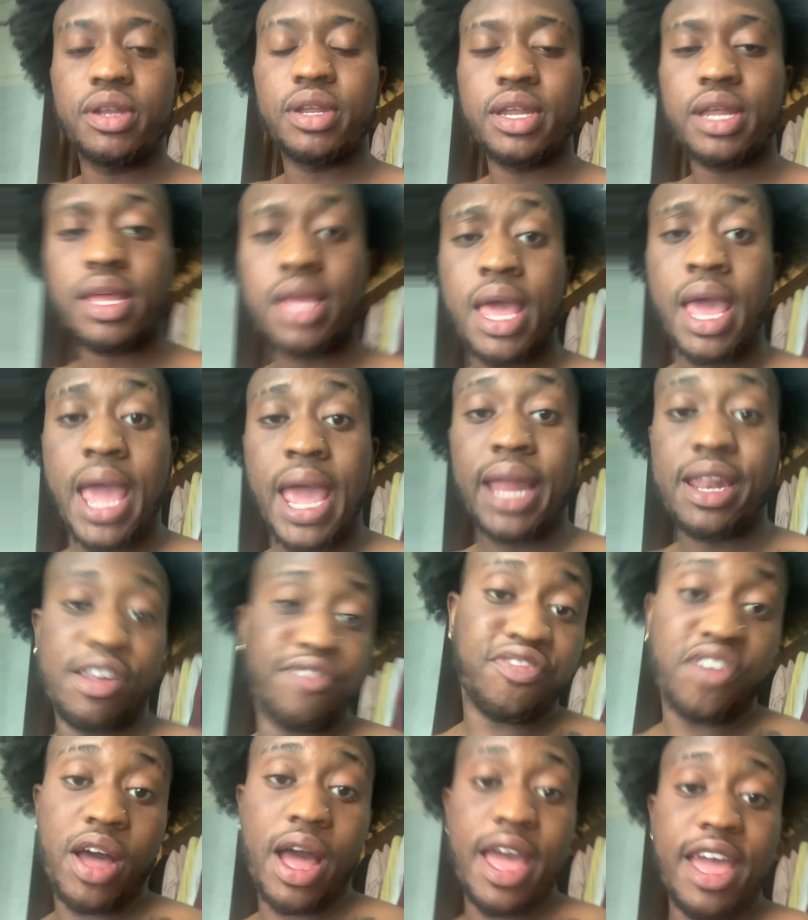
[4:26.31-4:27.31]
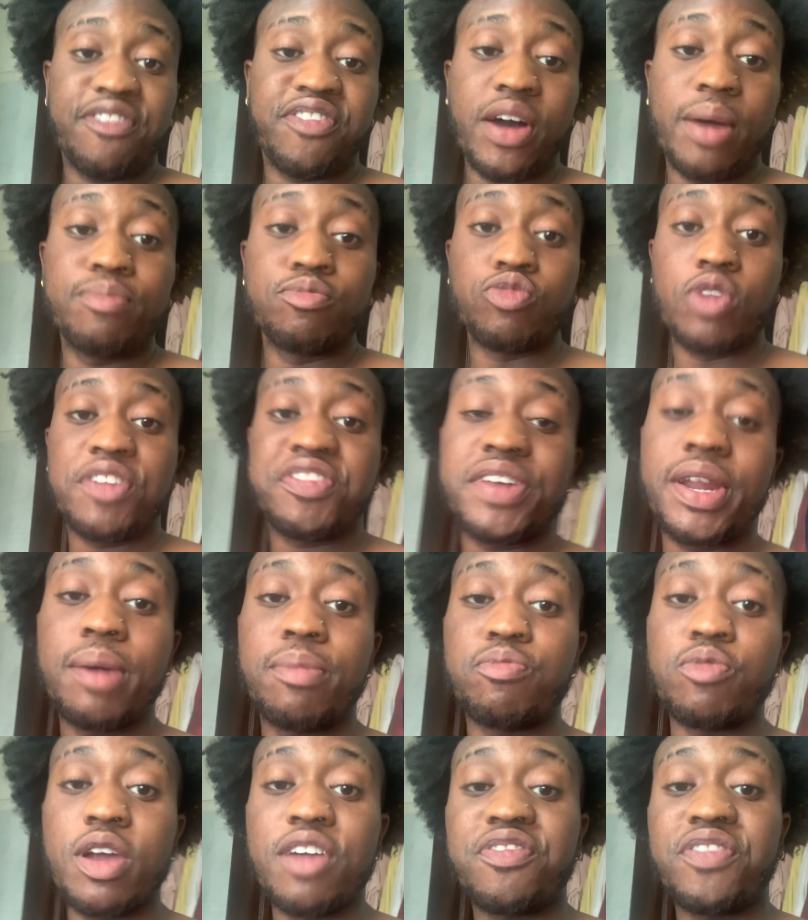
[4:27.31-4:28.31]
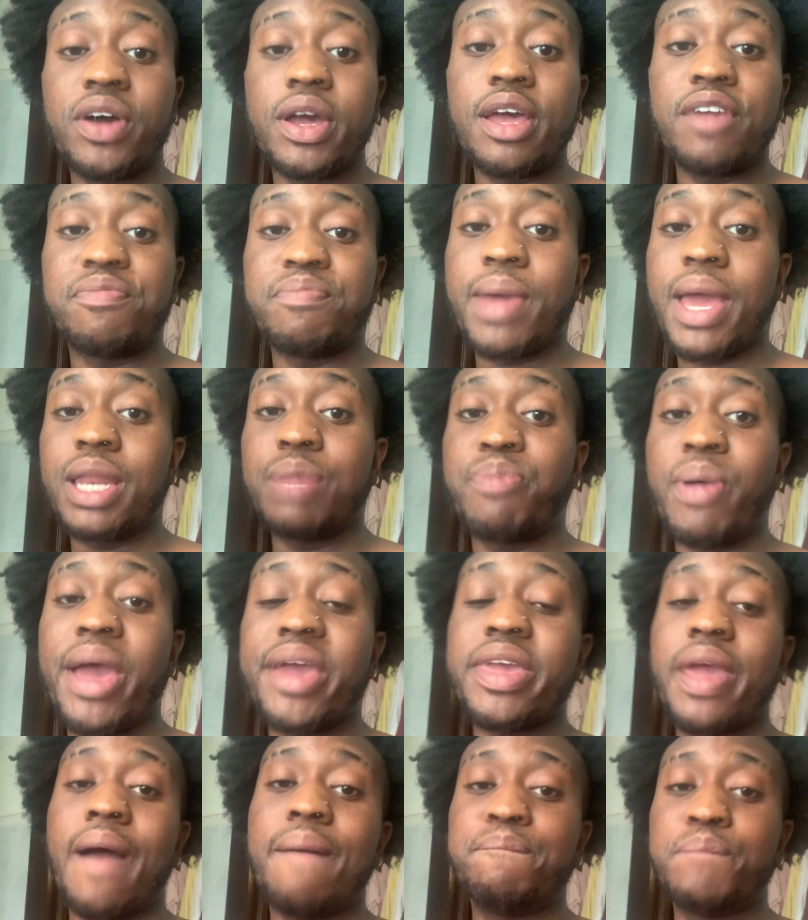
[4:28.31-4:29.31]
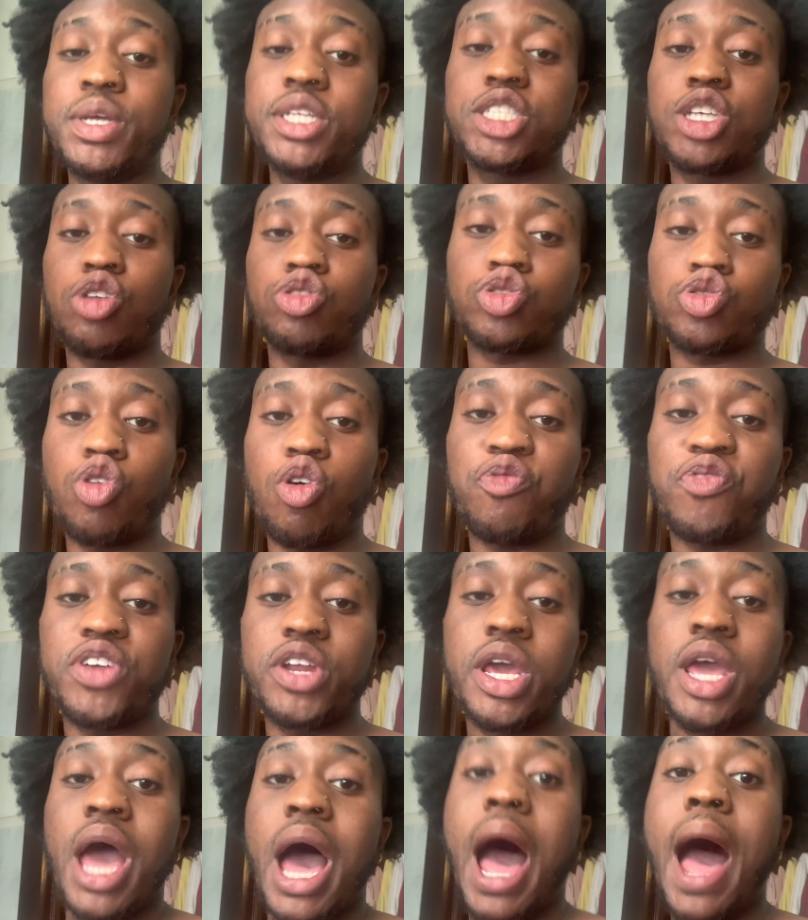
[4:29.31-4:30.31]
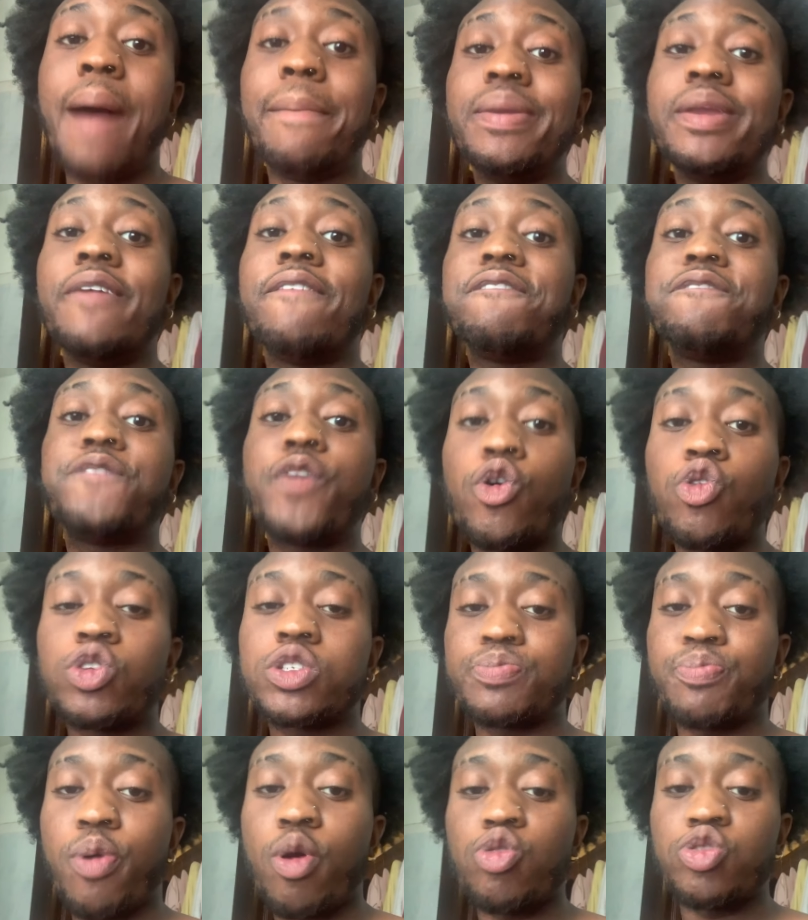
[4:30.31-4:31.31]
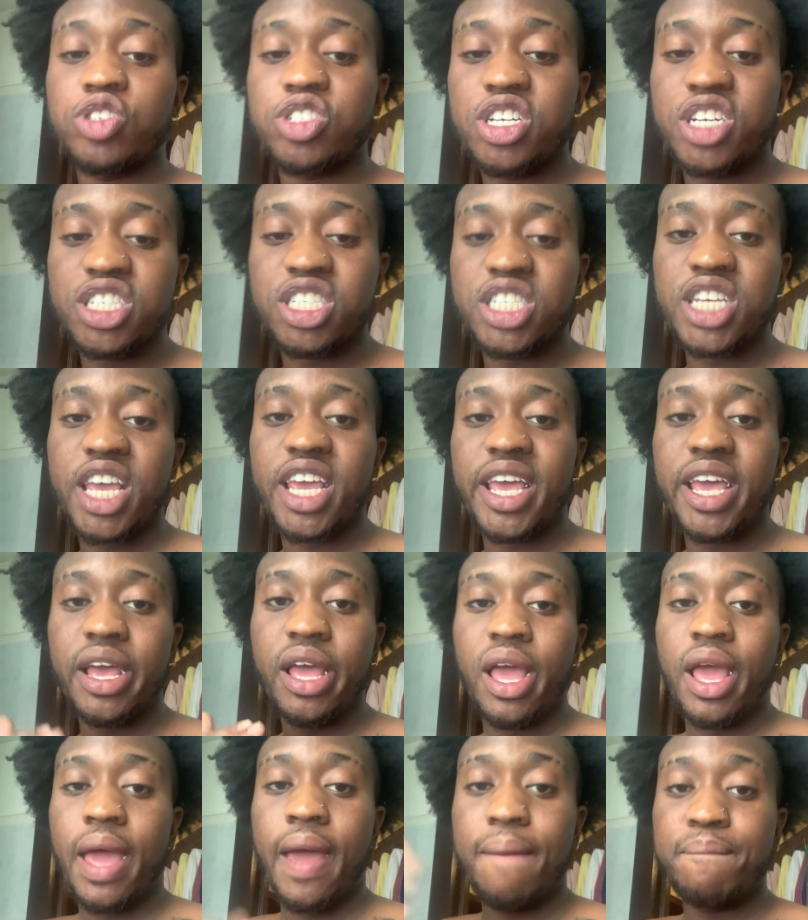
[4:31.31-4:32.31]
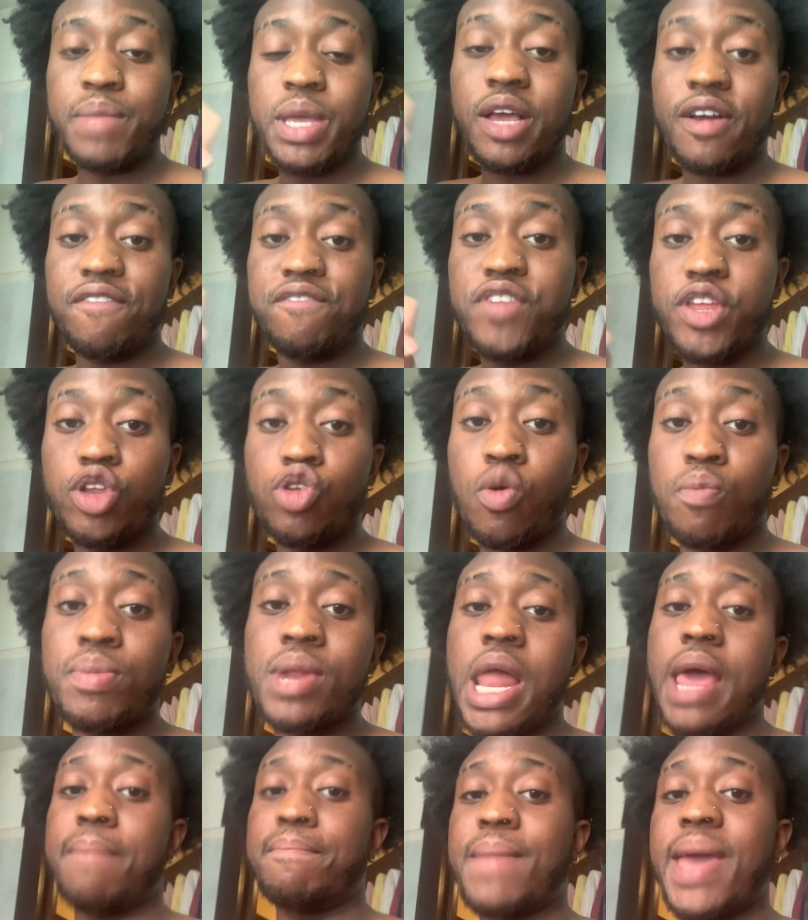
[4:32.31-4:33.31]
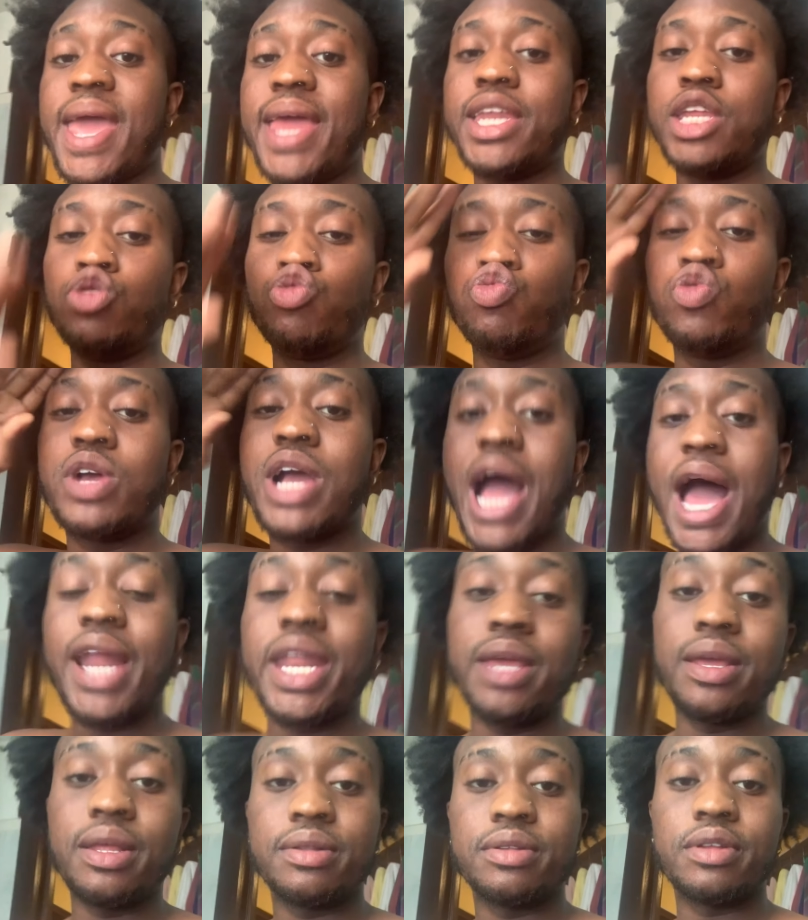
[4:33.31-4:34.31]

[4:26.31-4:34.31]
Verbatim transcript: I mean, and if if I'm if I'm if I, if Manny Pacquiao beat Terrence Crawford, I'll be the first person to sit here and make a video and be like, "Man, you got it.